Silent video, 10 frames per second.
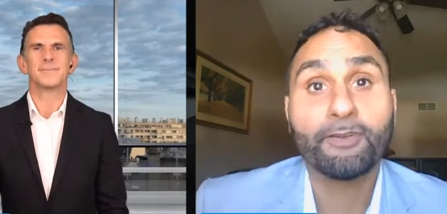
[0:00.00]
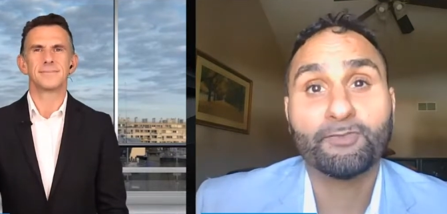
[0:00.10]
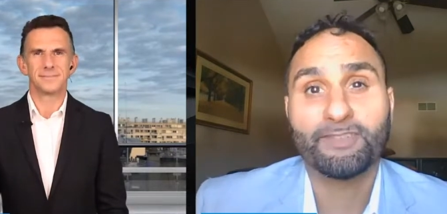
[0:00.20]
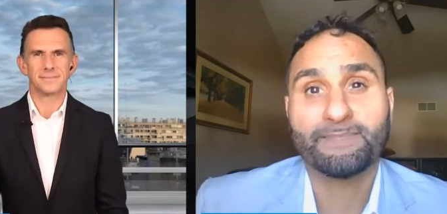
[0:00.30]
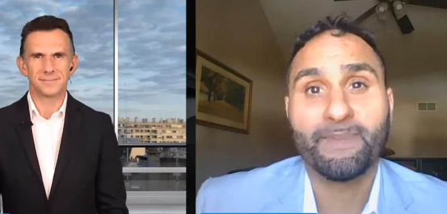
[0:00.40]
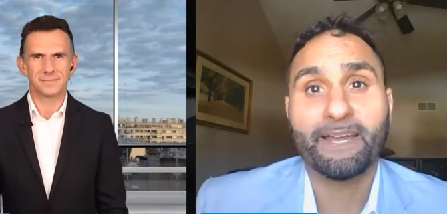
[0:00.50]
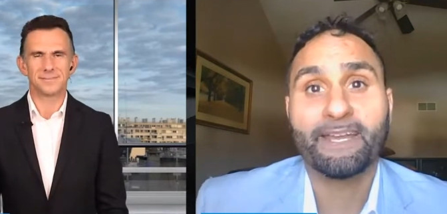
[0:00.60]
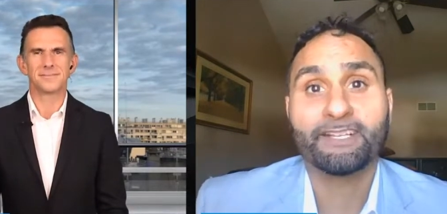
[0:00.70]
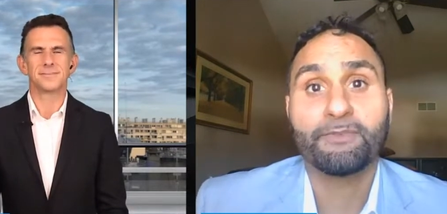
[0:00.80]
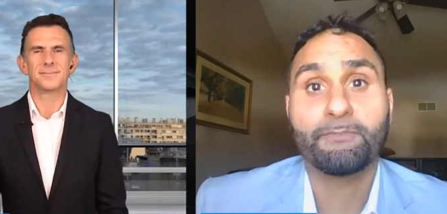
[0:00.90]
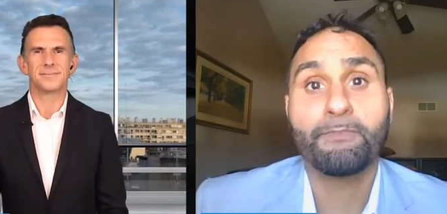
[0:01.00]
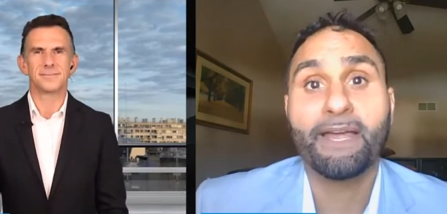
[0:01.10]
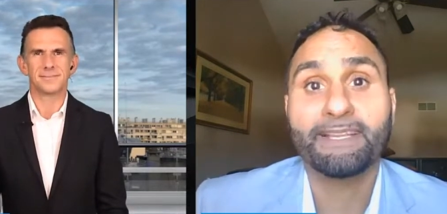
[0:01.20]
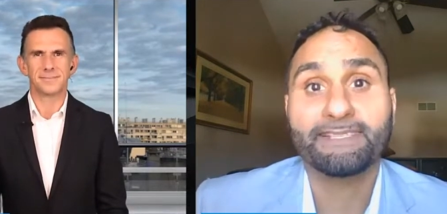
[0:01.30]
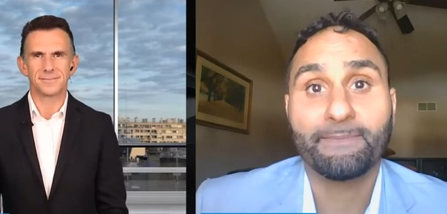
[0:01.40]
Speaker 1: folks were spending
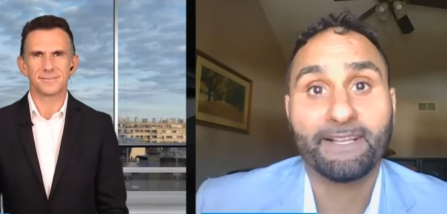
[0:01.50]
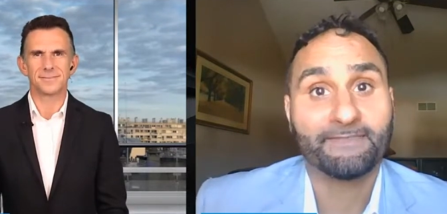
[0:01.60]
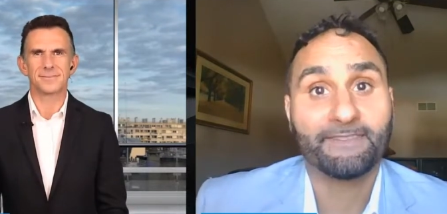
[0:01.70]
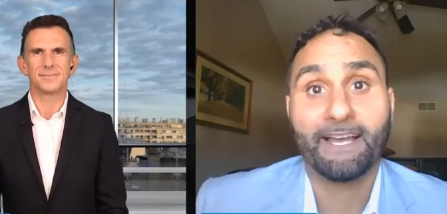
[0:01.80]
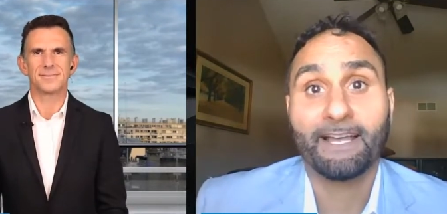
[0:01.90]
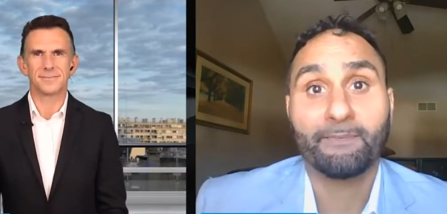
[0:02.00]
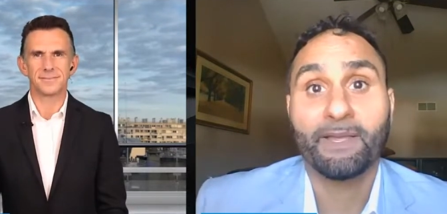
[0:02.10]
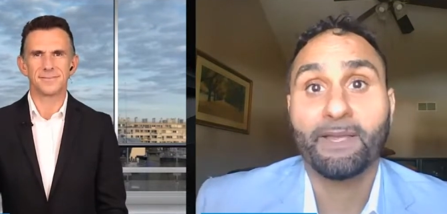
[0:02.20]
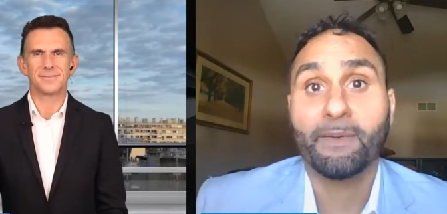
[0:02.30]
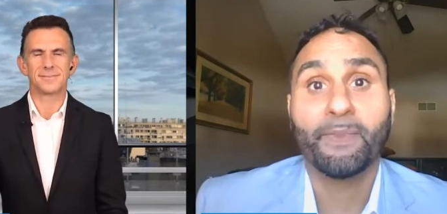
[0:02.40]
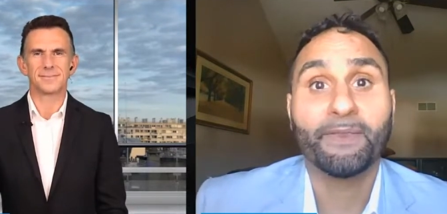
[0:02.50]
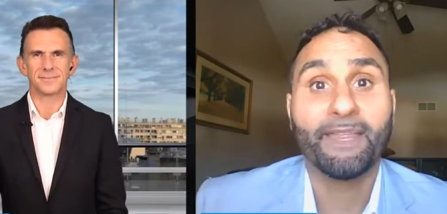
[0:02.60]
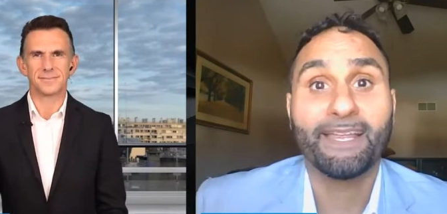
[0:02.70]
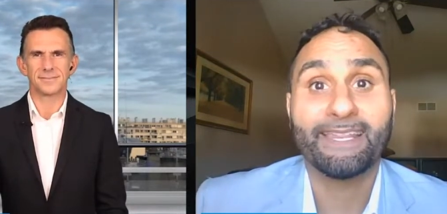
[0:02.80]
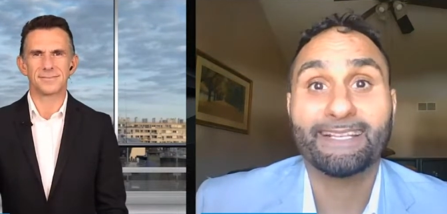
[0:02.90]
tremendous amounts of time
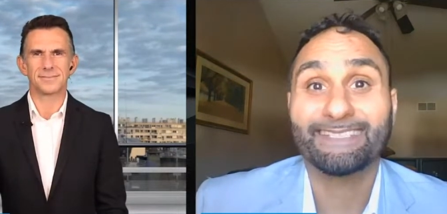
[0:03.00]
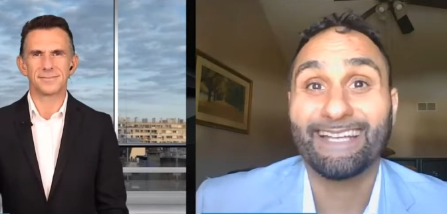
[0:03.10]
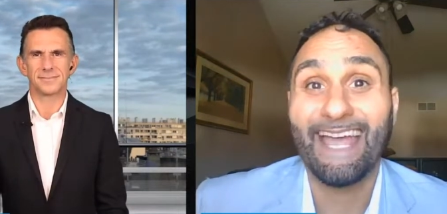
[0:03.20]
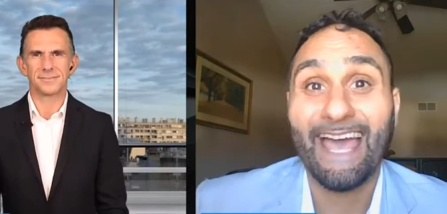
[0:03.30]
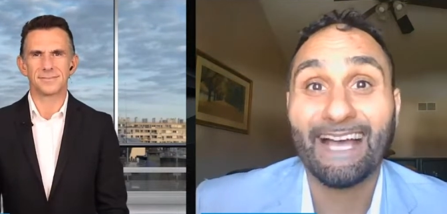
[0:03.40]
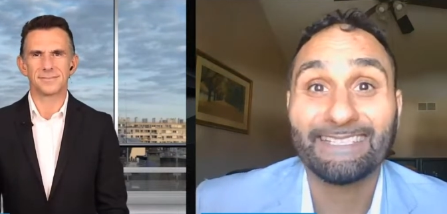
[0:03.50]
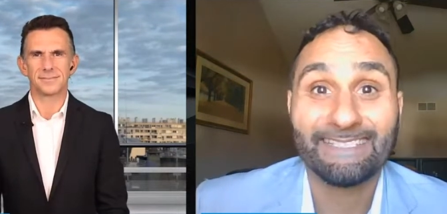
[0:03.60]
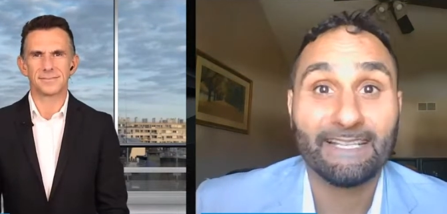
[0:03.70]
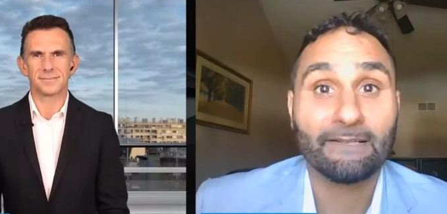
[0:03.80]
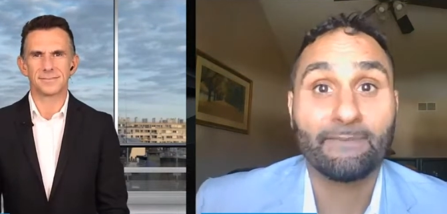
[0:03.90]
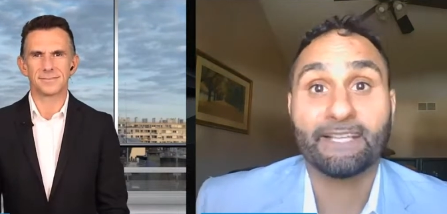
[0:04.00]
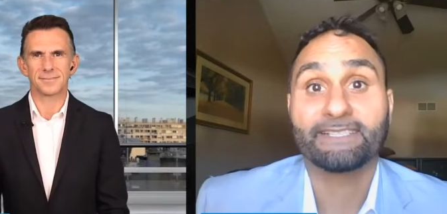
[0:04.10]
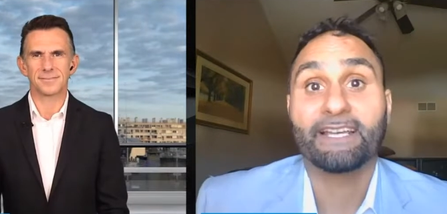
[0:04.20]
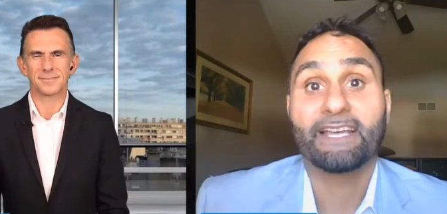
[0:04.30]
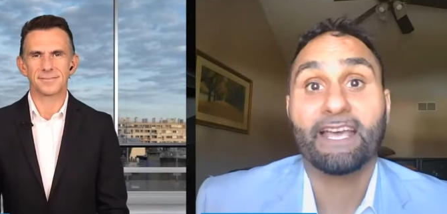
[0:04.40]
building things in Access
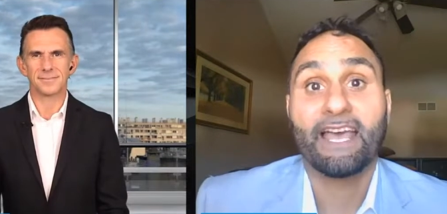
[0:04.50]
database,